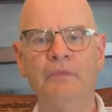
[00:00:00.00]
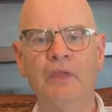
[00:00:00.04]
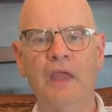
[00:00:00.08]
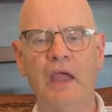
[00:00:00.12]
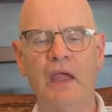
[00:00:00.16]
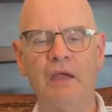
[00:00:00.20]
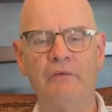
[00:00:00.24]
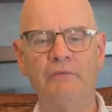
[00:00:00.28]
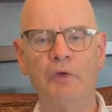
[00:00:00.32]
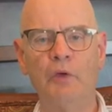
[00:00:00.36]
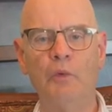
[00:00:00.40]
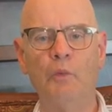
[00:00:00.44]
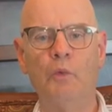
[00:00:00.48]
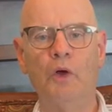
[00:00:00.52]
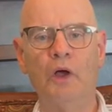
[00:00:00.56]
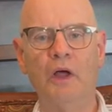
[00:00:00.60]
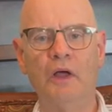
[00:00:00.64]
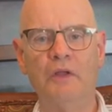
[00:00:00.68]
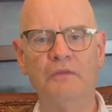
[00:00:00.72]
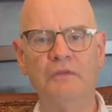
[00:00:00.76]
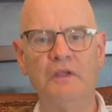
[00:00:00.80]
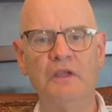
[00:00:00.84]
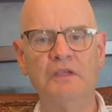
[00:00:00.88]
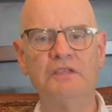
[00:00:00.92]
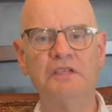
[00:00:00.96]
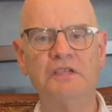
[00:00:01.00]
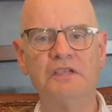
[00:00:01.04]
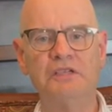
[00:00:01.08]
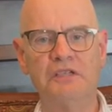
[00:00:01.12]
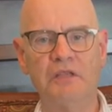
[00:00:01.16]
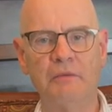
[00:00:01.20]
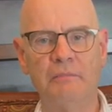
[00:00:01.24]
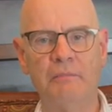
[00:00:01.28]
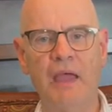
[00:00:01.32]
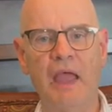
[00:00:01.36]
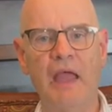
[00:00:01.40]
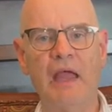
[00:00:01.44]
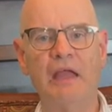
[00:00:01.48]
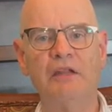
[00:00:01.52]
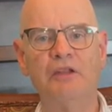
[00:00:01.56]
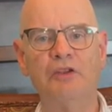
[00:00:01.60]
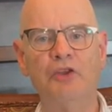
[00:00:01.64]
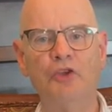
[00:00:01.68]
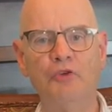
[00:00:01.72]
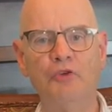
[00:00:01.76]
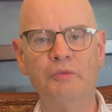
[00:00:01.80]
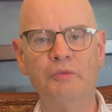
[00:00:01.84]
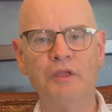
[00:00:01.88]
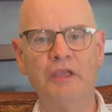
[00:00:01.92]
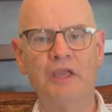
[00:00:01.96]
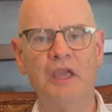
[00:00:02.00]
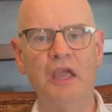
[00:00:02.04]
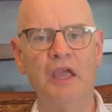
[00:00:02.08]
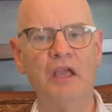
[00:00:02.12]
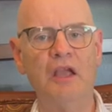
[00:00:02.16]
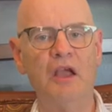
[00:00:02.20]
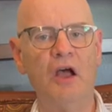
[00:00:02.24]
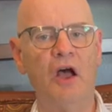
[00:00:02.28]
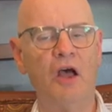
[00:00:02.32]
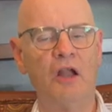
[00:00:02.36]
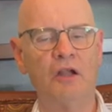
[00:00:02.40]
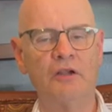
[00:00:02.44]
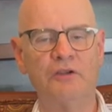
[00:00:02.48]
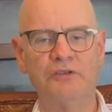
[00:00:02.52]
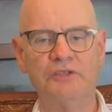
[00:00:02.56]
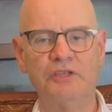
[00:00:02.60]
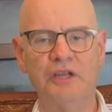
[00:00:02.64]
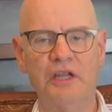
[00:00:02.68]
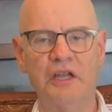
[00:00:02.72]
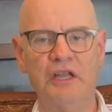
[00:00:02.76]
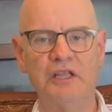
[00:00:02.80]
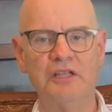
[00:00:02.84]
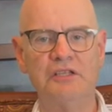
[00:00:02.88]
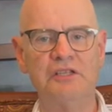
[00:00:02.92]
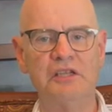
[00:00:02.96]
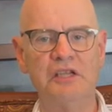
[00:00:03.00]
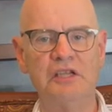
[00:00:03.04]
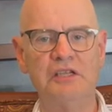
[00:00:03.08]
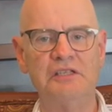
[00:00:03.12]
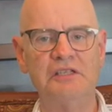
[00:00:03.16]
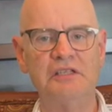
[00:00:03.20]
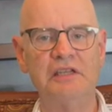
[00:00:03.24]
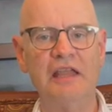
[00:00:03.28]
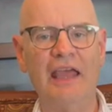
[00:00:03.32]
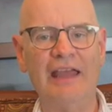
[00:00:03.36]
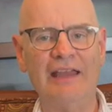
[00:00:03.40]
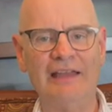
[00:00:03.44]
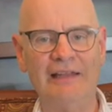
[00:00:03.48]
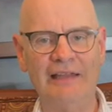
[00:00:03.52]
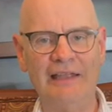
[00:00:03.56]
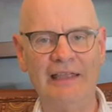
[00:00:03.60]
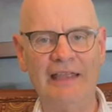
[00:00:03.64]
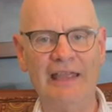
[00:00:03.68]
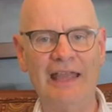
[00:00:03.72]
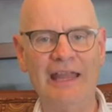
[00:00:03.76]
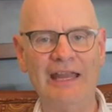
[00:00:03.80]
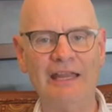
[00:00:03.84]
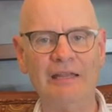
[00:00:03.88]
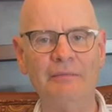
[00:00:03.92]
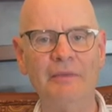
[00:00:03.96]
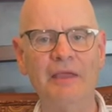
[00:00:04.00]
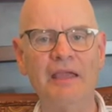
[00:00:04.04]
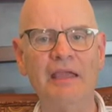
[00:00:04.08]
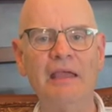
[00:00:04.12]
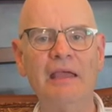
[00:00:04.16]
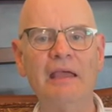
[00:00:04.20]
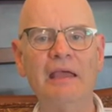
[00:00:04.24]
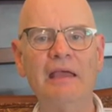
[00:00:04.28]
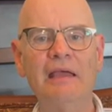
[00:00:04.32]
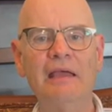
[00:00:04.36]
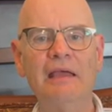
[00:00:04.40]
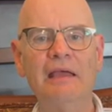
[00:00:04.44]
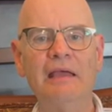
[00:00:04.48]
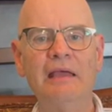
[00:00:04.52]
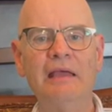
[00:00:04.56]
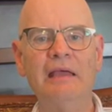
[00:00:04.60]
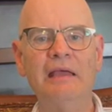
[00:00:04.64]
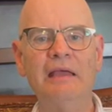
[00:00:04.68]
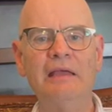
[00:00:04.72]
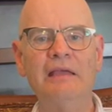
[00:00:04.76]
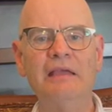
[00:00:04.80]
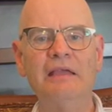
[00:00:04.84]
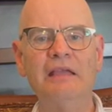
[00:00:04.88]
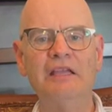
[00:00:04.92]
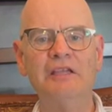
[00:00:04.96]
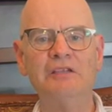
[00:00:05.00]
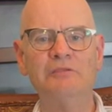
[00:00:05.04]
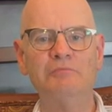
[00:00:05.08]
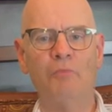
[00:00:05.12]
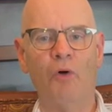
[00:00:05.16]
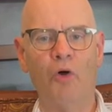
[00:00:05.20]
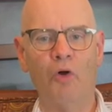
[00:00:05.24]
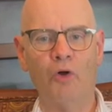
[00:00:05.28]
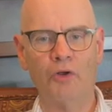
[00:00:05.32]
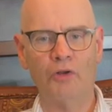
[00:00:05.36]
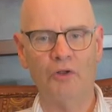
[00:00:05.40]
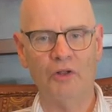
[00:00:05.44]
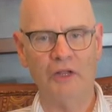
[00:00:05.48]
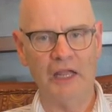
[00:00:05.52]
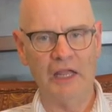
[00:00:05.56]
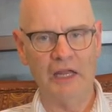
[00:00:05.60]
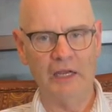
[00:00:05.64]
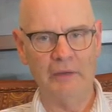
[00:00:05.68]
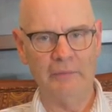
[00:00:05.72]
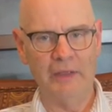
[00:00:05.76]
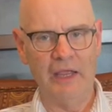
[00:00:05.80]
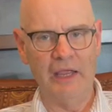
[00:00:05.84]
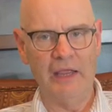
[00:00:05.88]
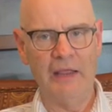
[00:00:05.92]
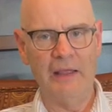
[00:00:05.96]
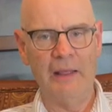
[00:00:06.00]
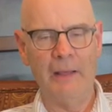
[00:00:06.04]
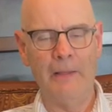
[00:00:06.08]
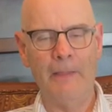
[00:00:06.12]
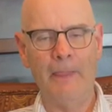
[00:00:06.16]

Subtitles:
everyone, this is the man in the king honors, and it's his deadly enemy, his mortal enemy,